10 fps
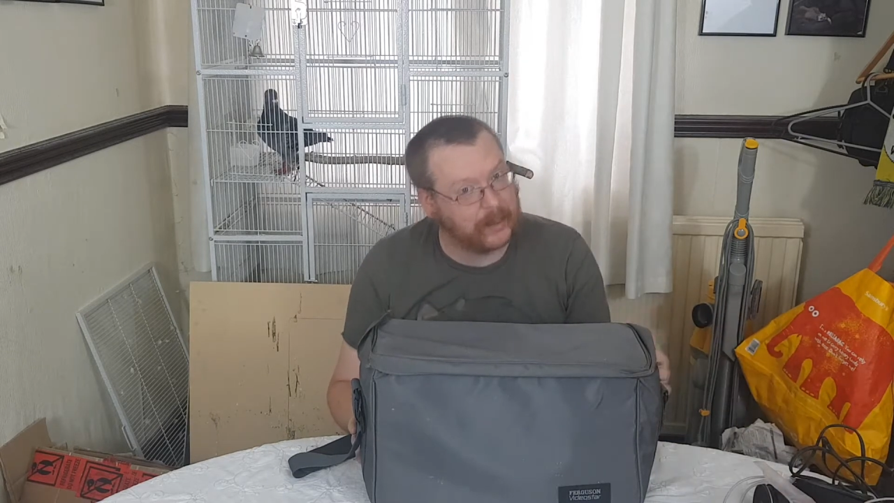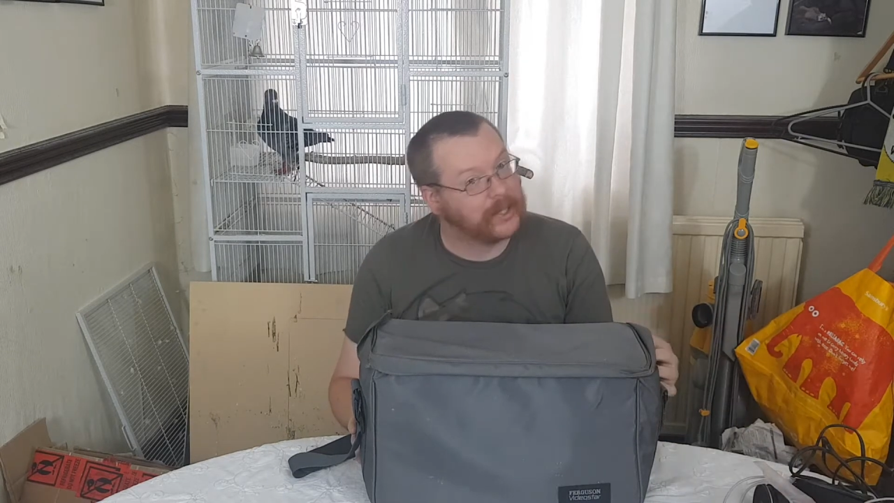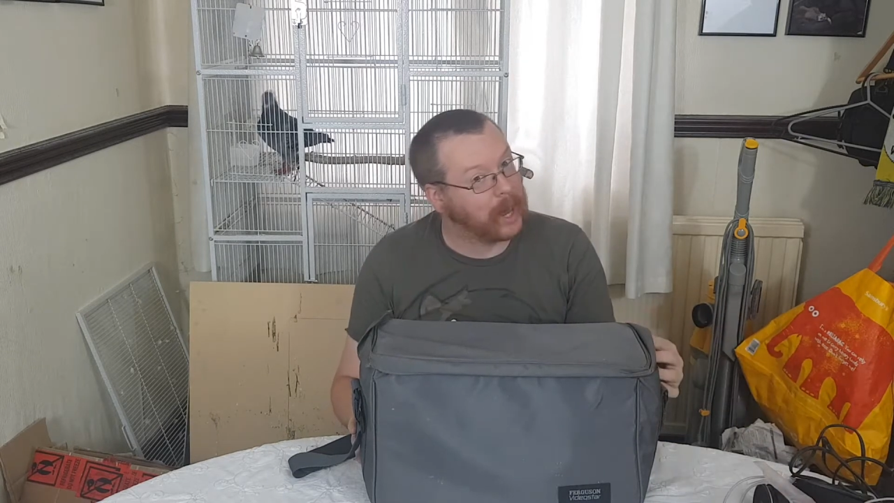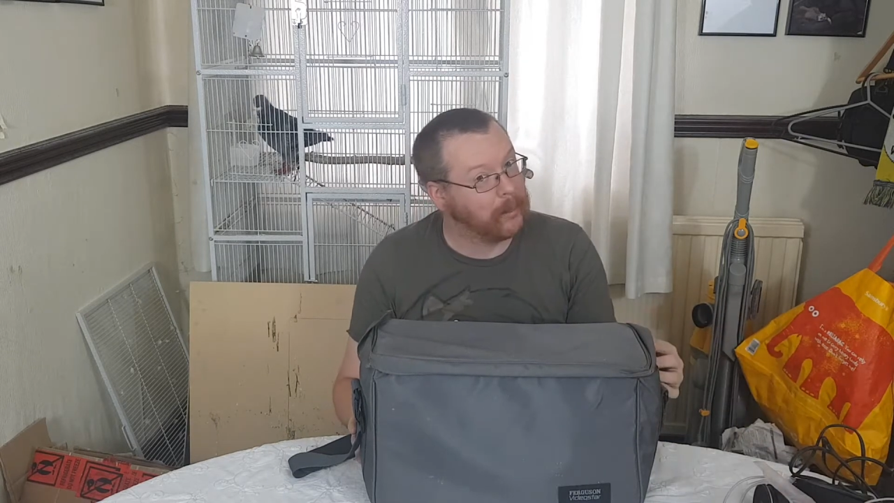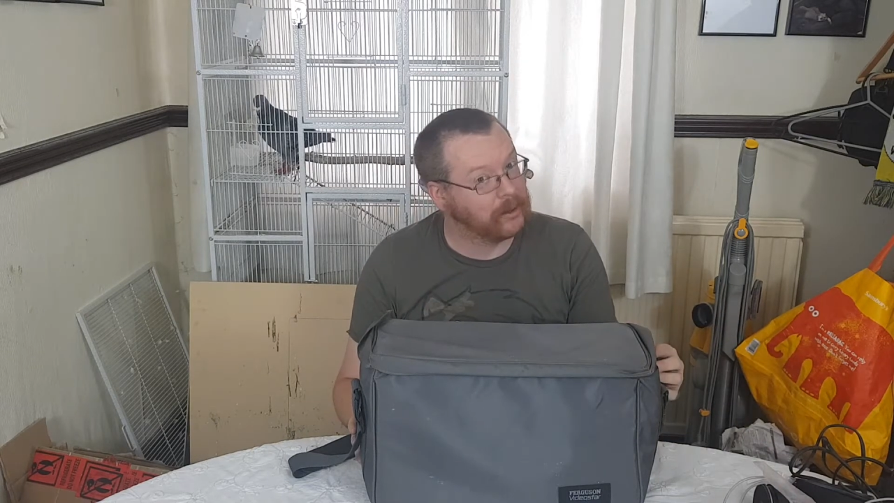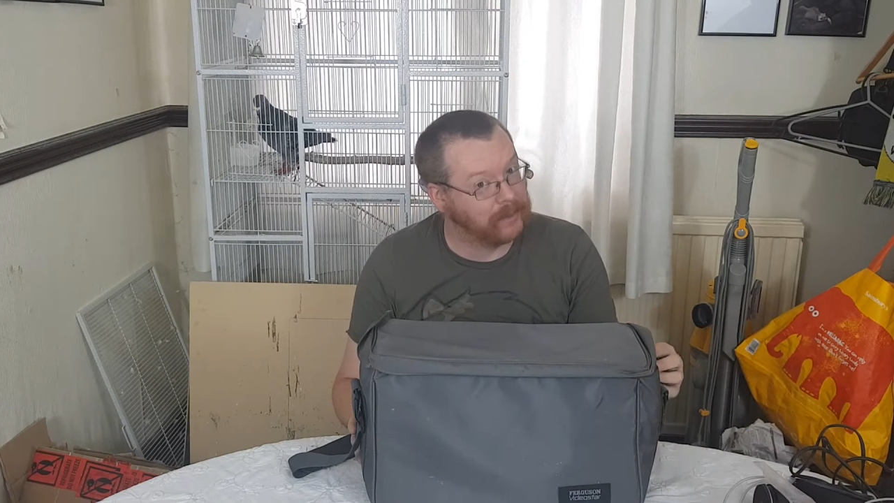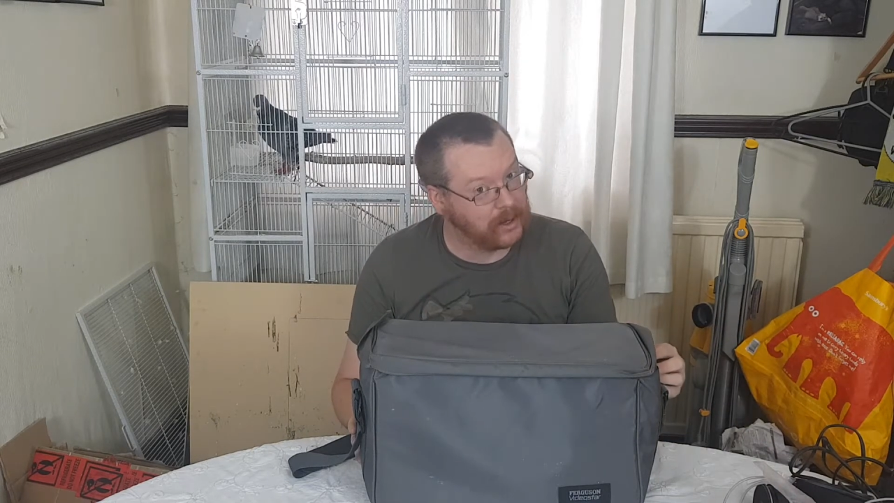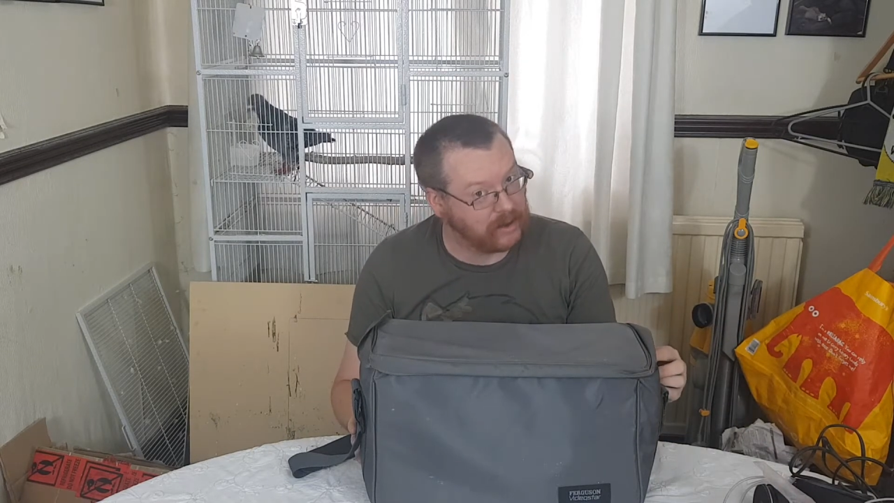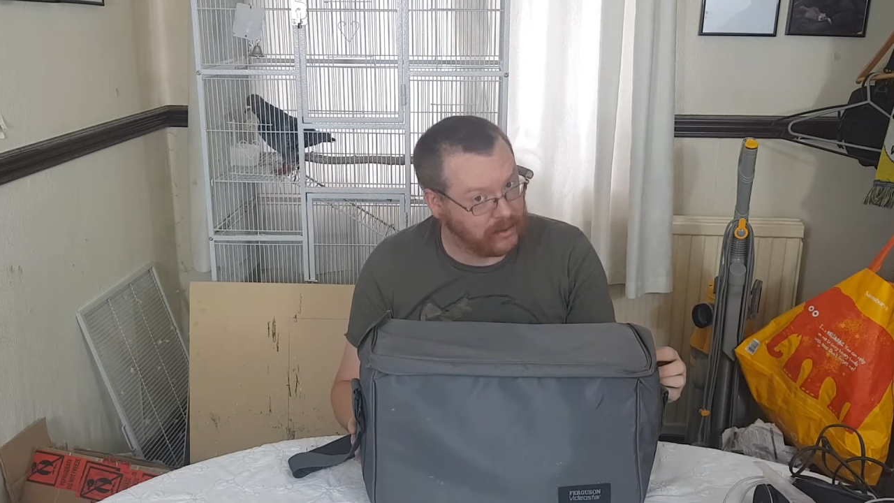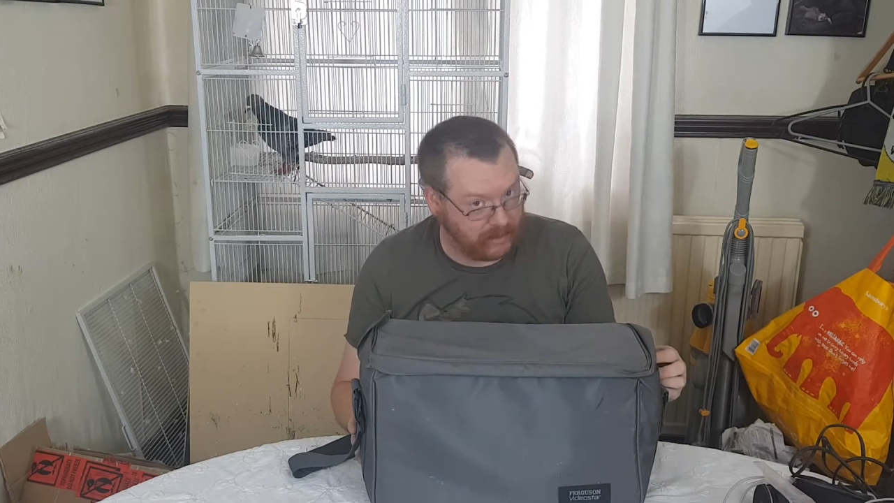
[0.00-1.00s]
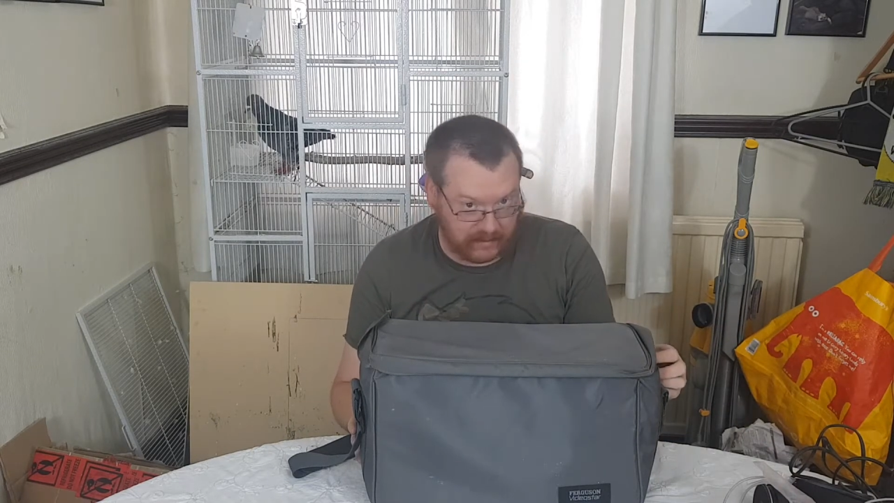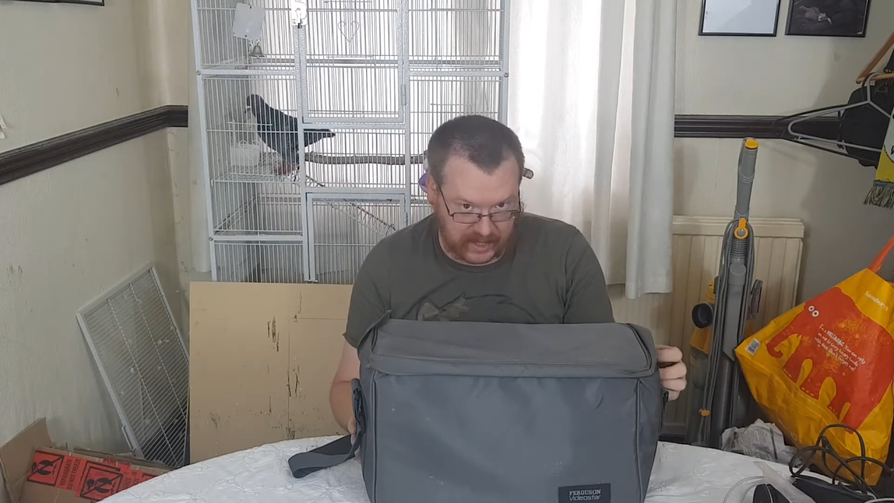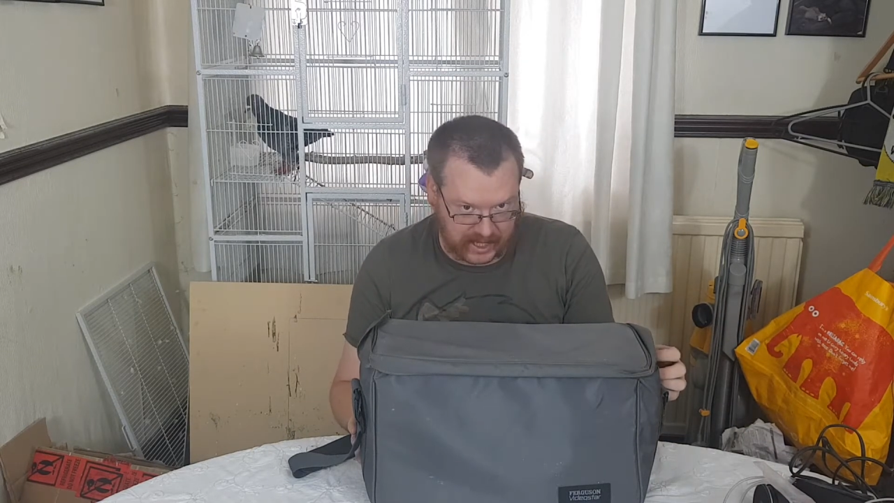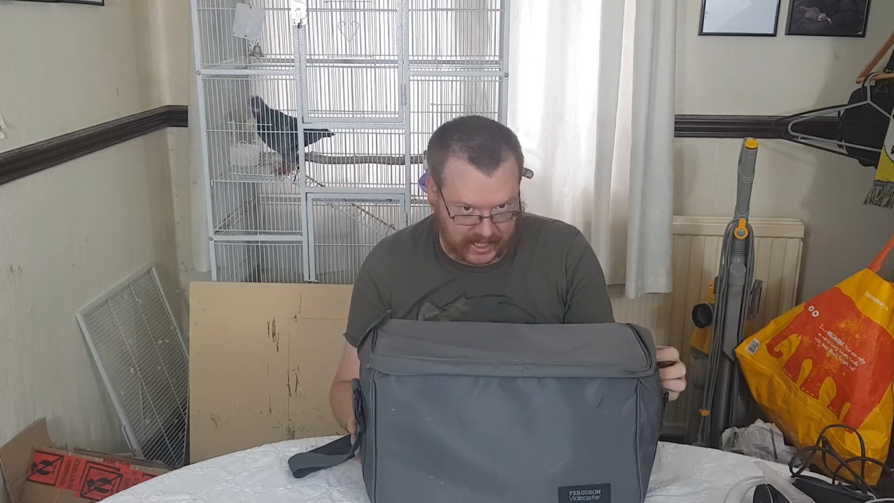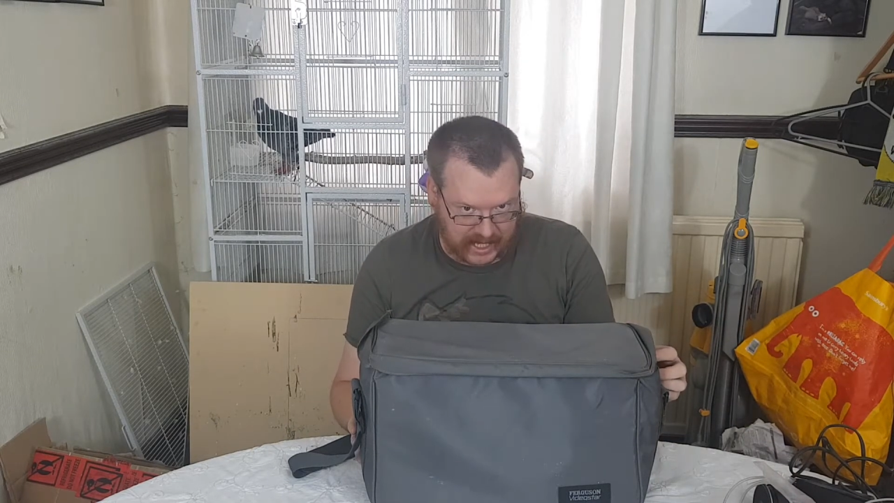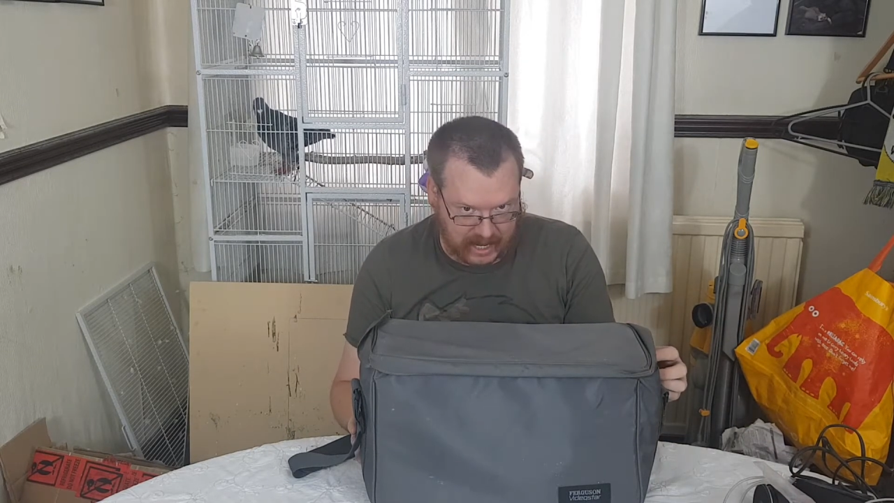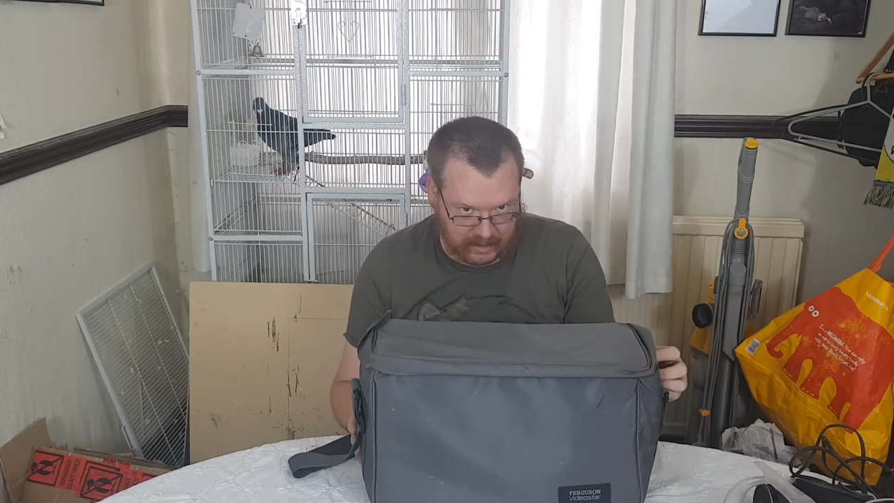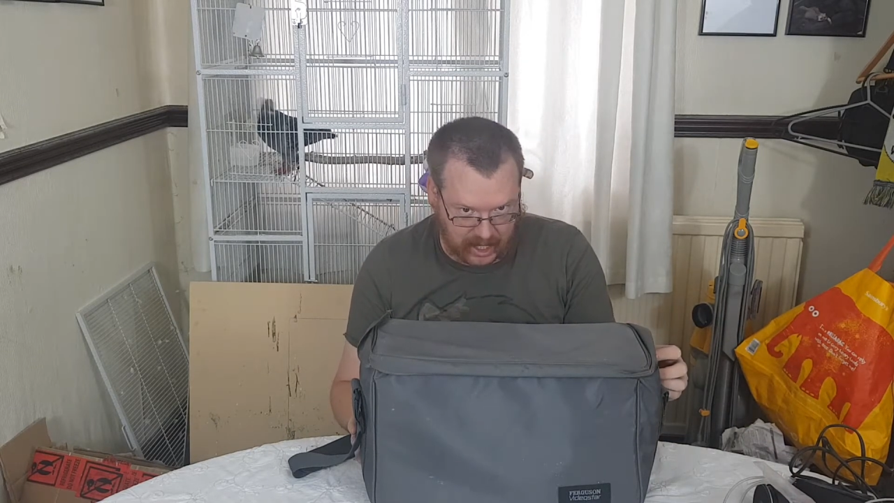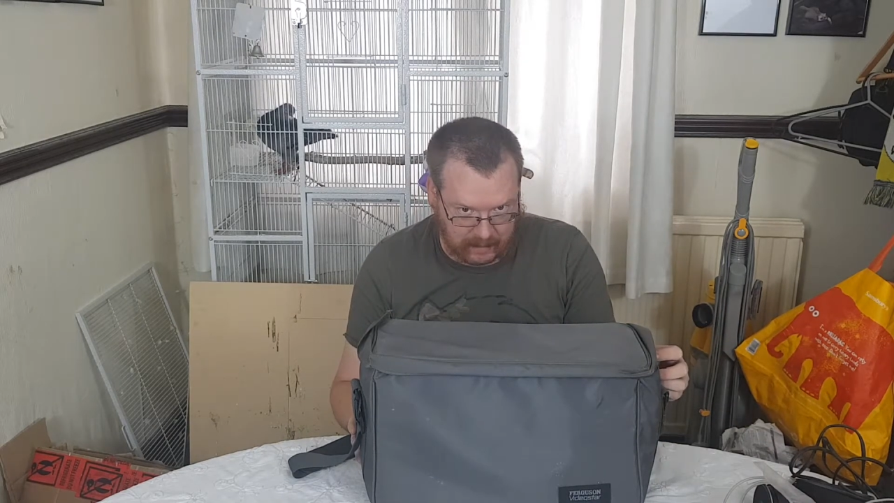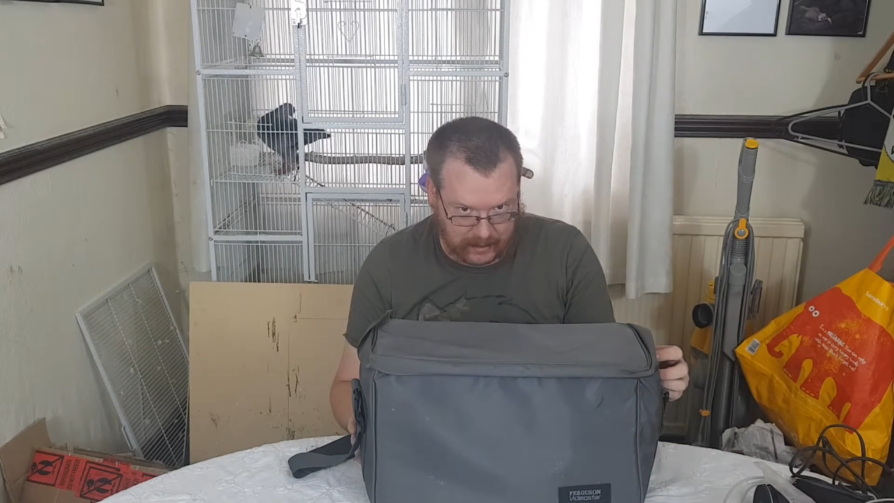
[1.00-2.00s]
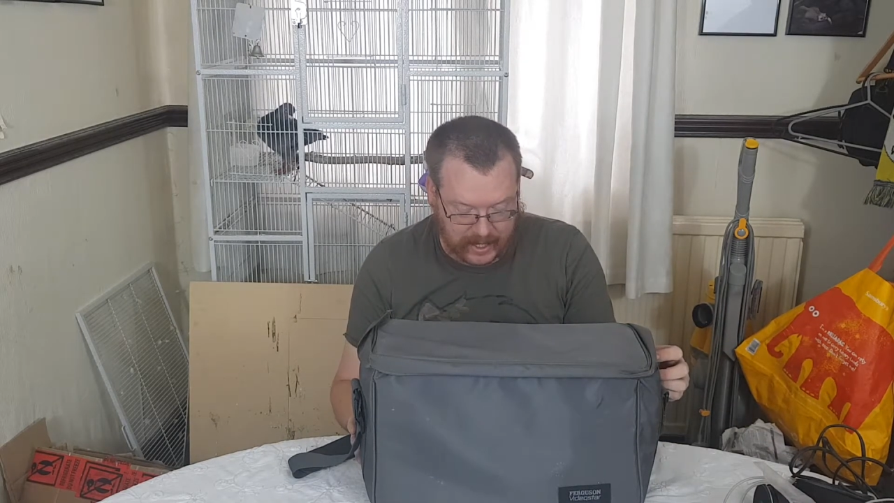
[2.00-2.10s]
which I'll put a photograph of everything that came up